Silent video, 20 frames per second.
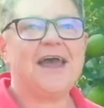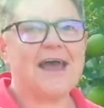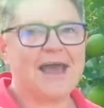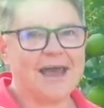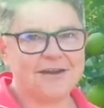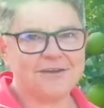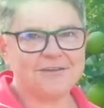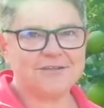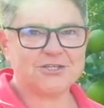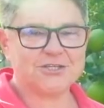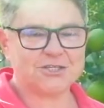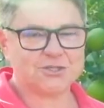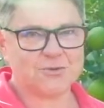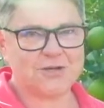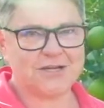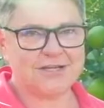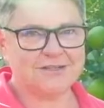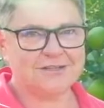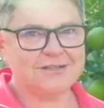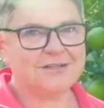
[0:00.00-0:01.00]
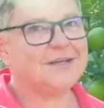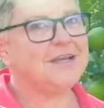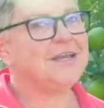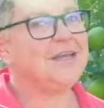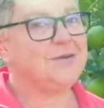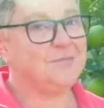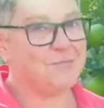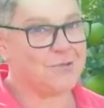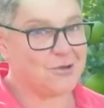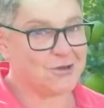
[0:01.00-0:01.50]
out of the soil
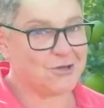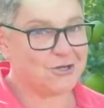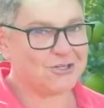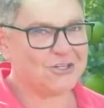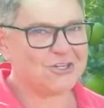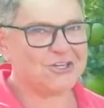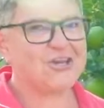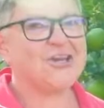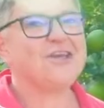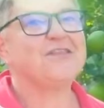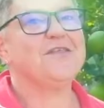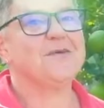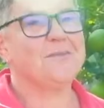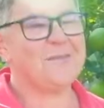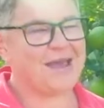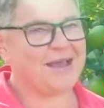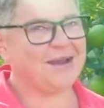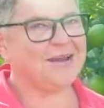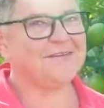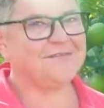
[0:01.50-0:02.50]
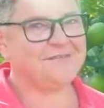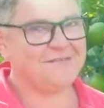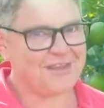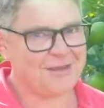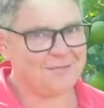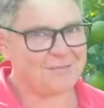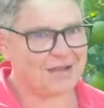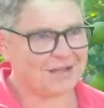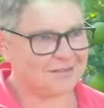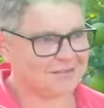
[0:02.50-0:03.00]
emerge the male and
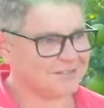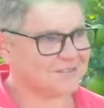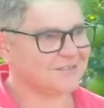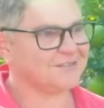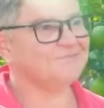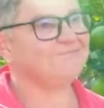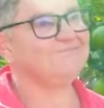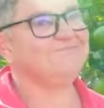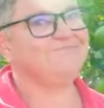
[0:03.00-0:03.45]
females,